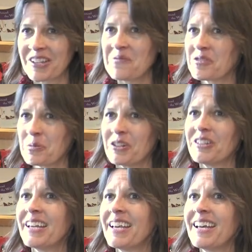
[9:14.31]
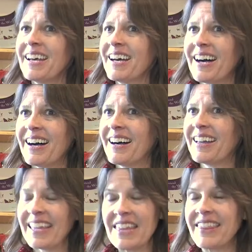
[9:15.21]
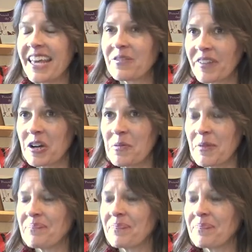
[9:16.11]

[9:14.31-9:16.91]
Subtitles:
comfortable in that environment.